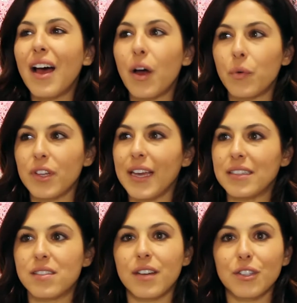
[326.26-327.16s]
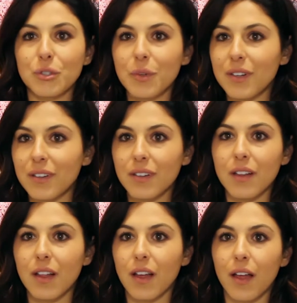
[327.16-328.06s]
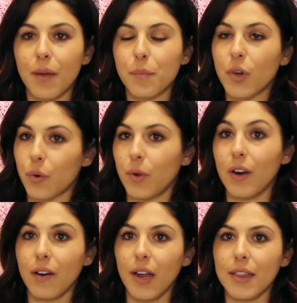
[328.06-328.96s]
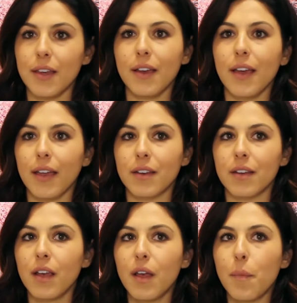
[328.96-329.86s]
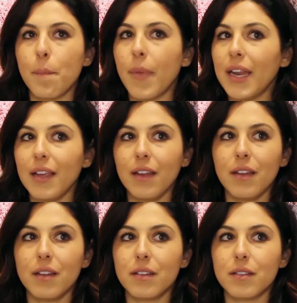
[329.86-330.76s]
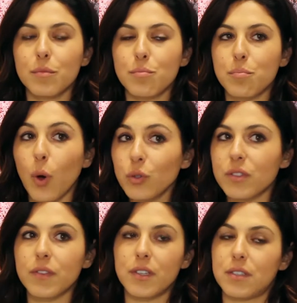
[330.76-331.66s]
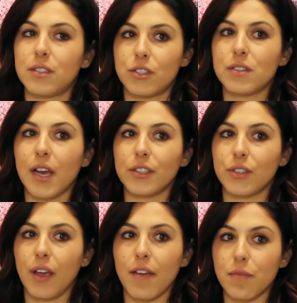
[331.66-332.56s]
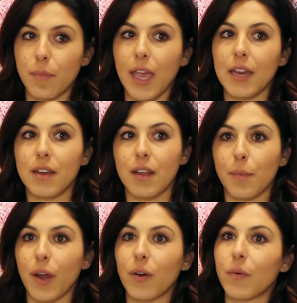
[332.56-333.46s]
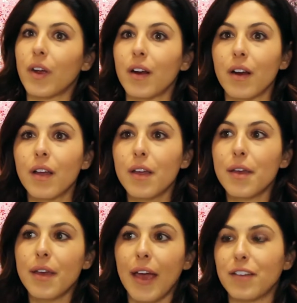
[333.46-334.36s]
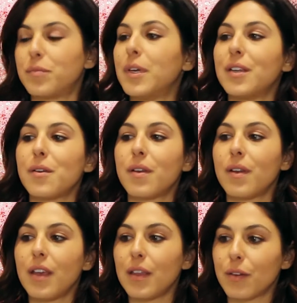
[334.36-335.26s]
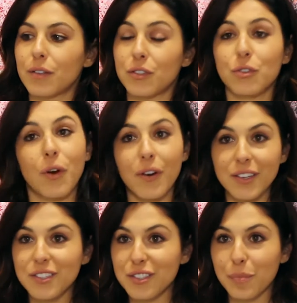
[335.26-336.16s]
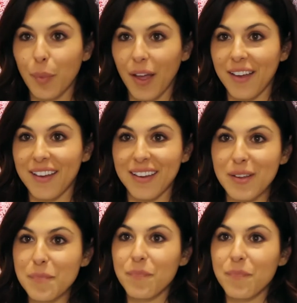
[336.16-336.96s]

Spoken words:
a really instinctual career, I think. And most of the decisions actually I've made in my career have been either discouraged by